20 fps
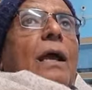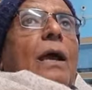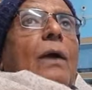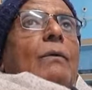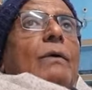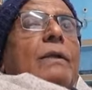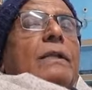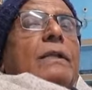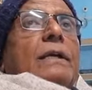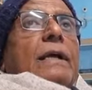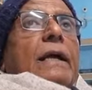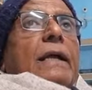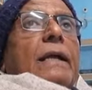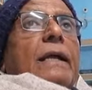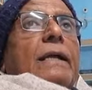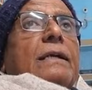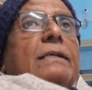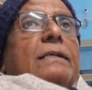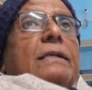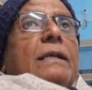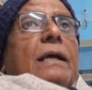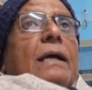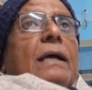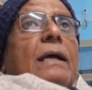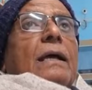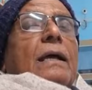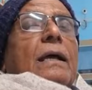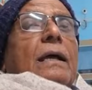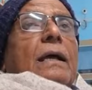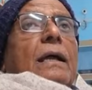which connects
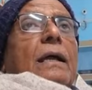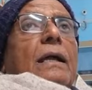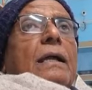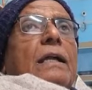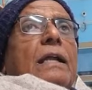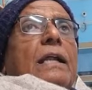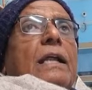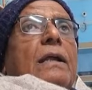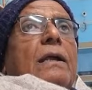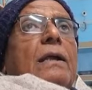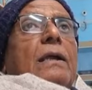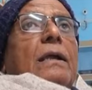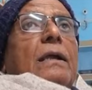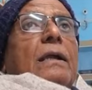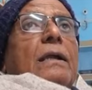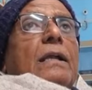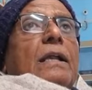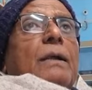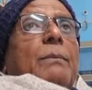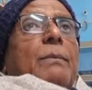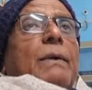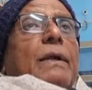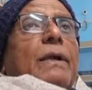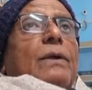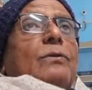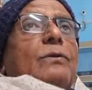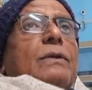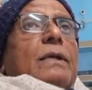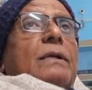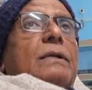the deeply
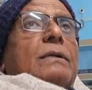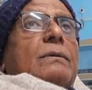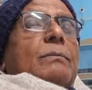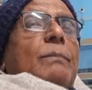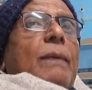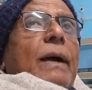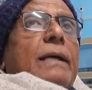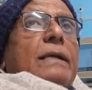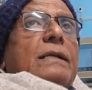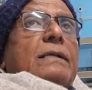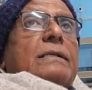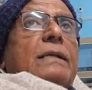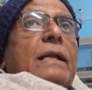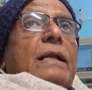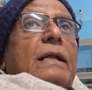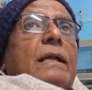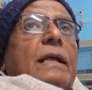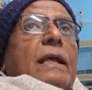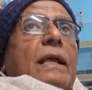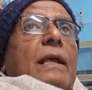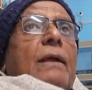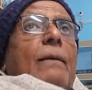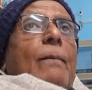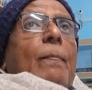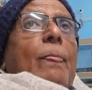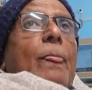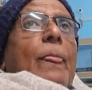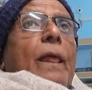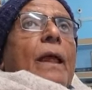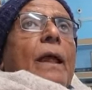to the mind sulky.
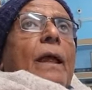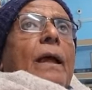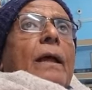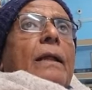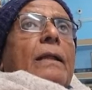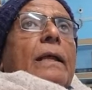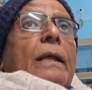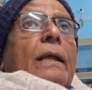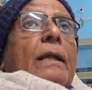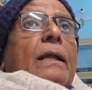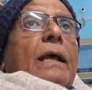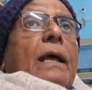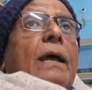Then